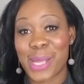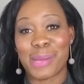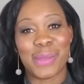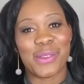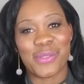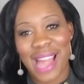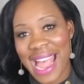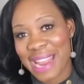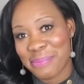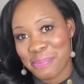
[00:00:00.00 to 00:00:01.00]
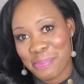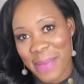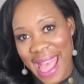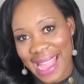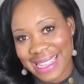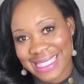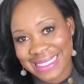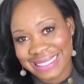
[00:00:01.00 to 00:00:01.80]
We'll be right back.